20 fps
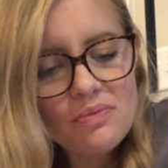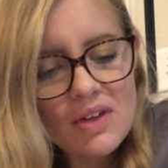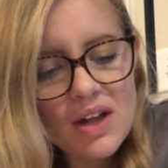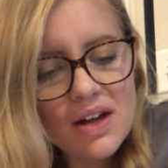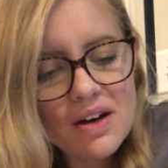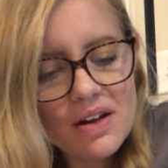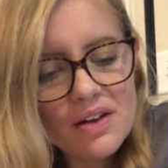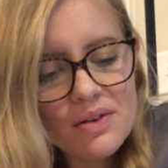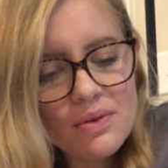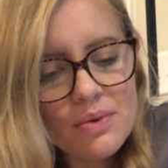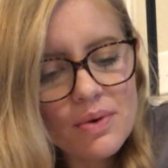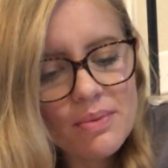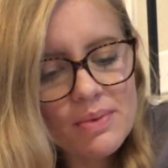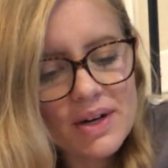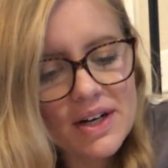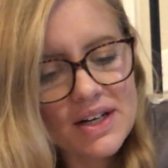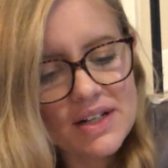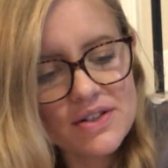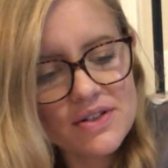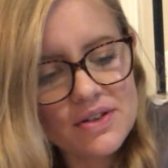Another woman
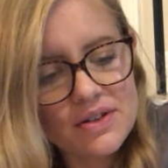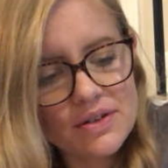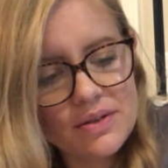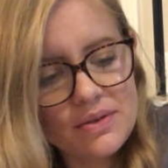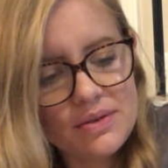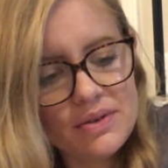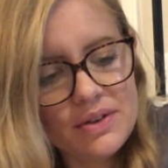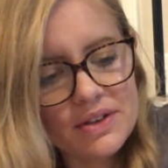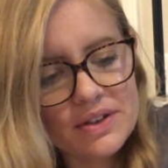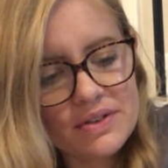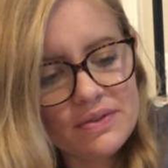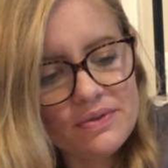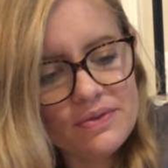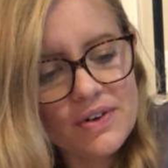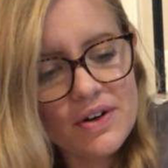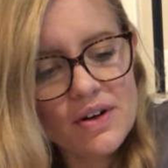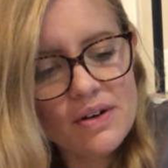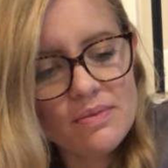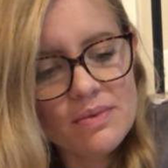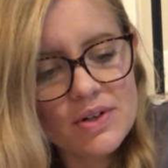entered who looked
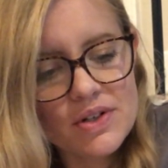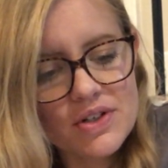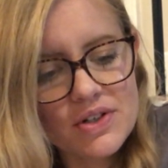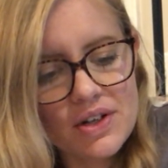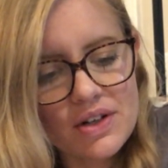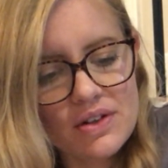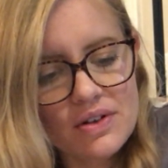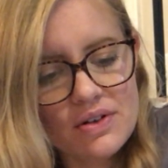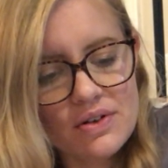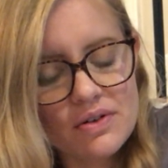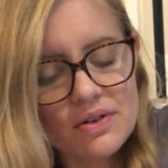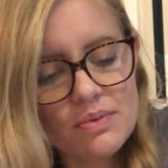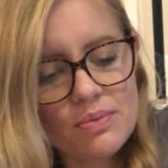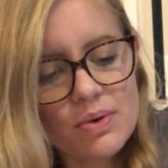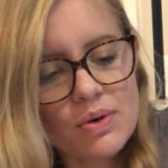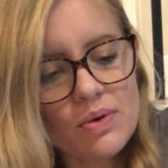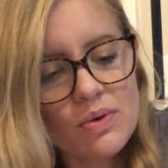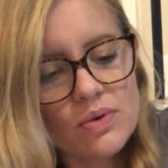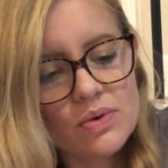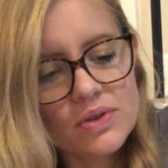very much like the girl
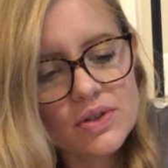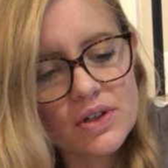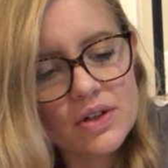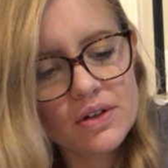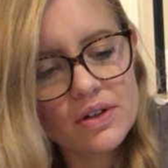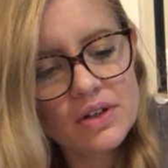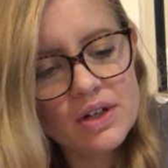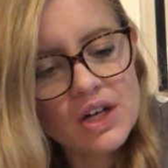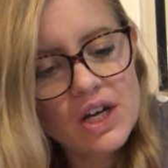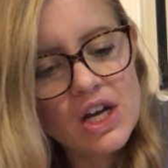but older.